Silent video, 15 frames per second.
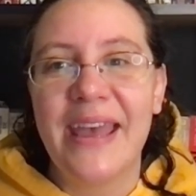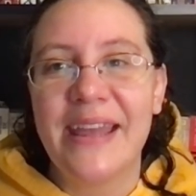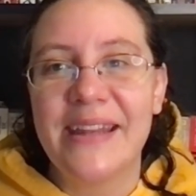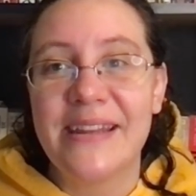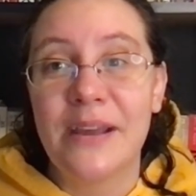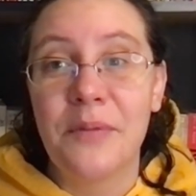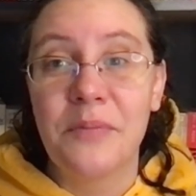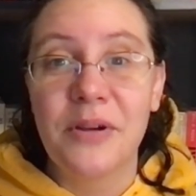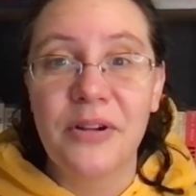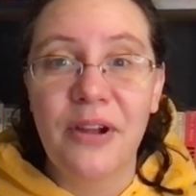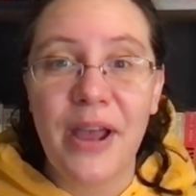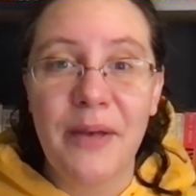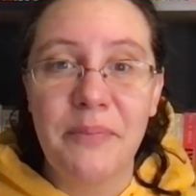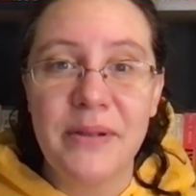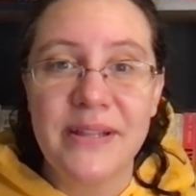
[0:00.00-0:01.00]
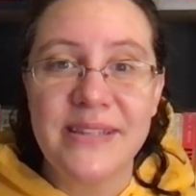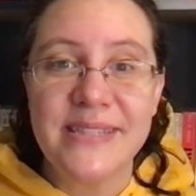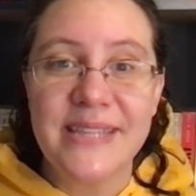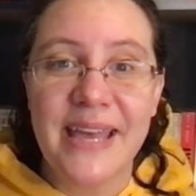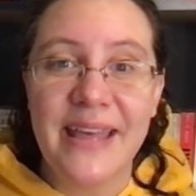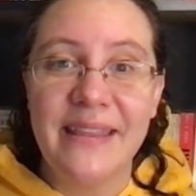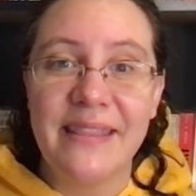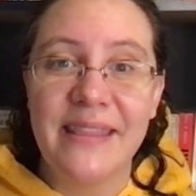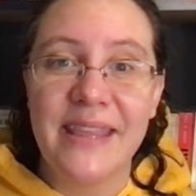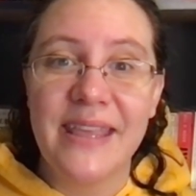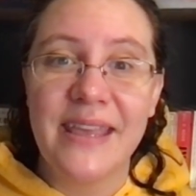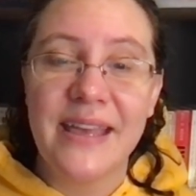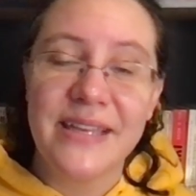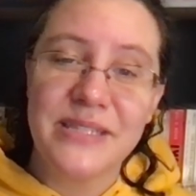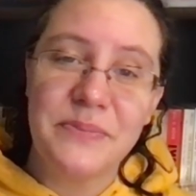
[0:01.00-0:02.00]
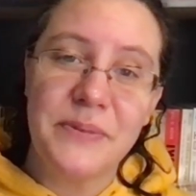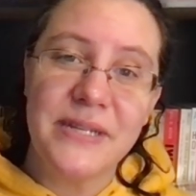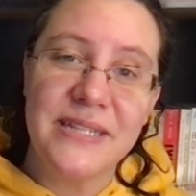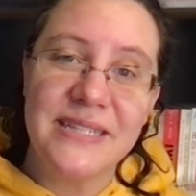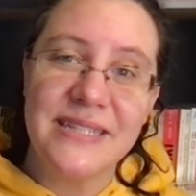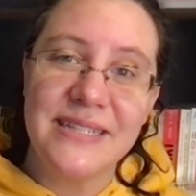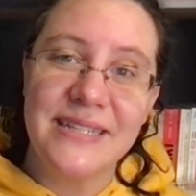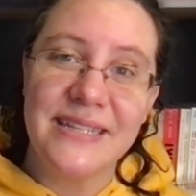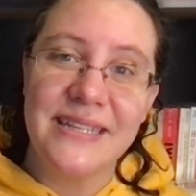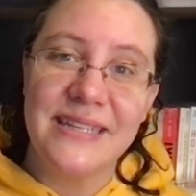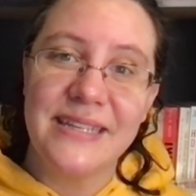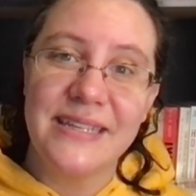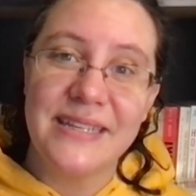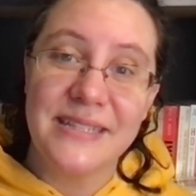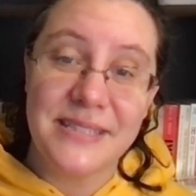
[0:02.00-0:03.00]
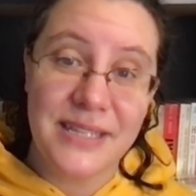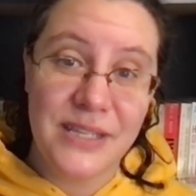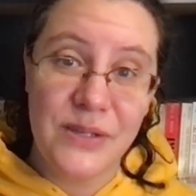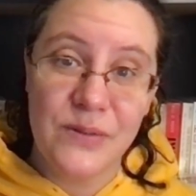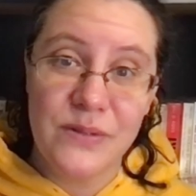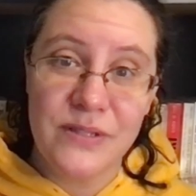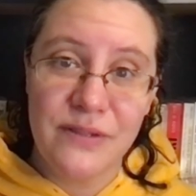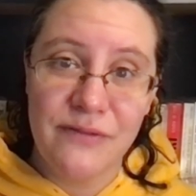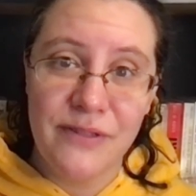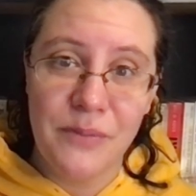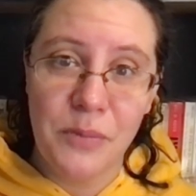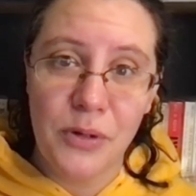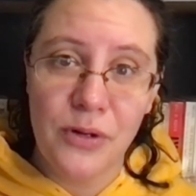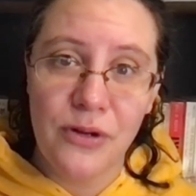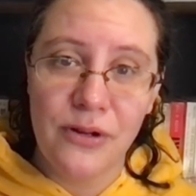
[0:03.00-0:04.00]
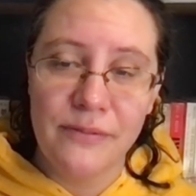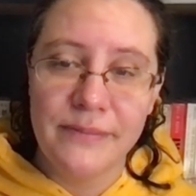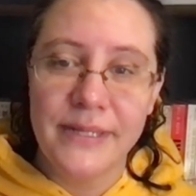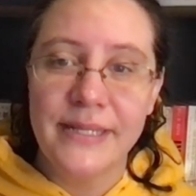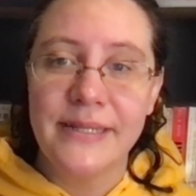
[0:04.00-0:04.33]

and a murder happens and the husband gets accused of the murder.